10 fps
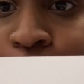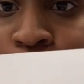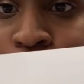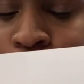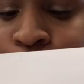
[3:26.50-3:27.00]

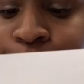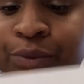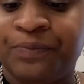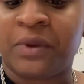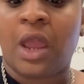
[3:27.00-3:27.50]
cute.
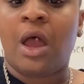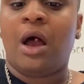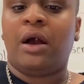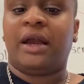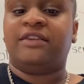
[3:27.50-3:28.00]

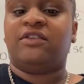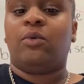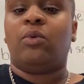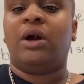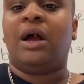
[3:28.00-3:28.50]
Okay, so
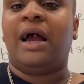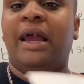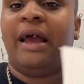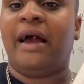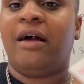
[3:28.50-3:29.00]
what I
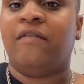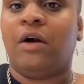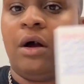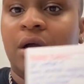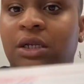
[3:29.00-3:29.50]
have
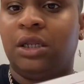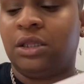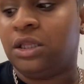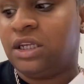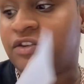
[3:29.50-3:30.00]
on
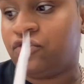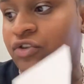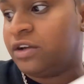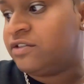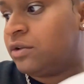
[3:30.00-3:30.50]
this
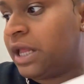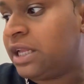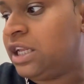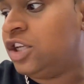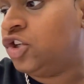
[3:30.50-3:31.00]
drug, so like
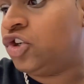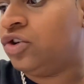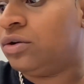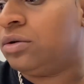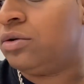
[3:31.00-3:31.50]
each
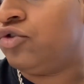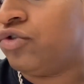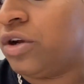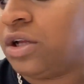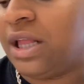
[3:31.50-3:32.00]

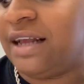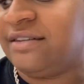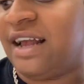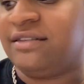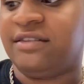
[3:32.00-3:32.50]
drug class
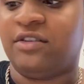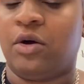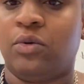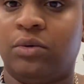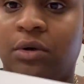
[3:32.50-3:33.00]
has its
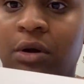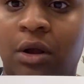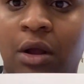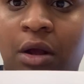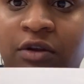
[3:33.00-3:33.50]
own.
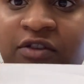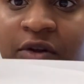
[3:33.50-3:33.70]
So